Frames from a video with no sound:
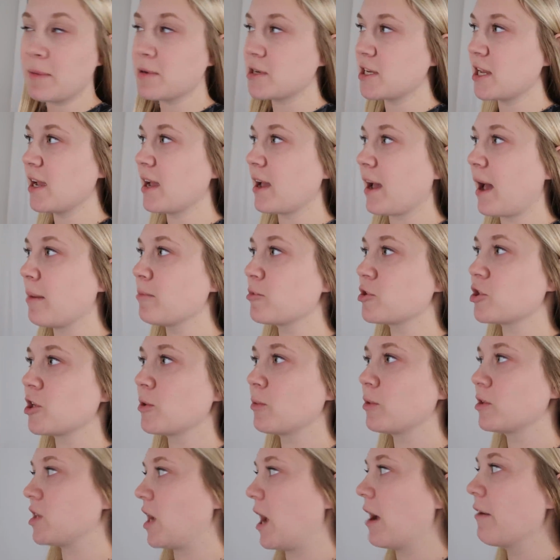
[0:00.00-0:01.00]
I think, I'm
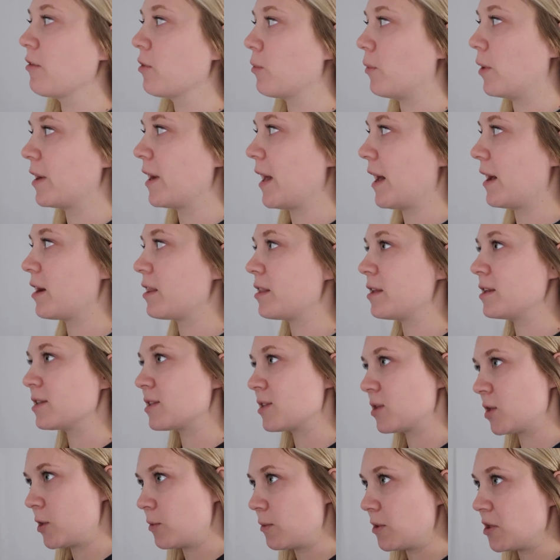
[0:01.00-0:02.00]
sure whichever one out of
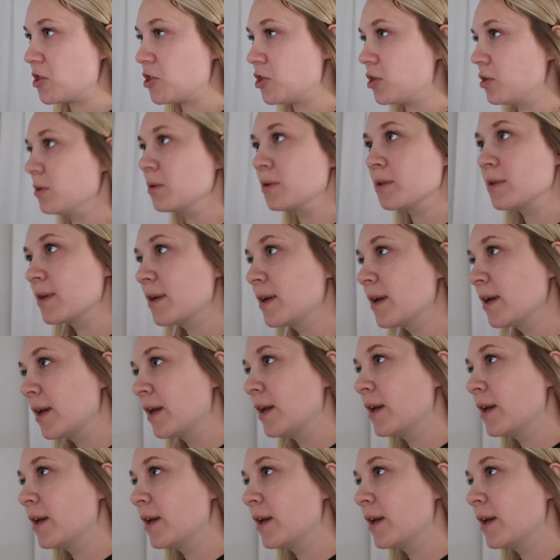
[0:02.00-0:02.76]
these three we choose,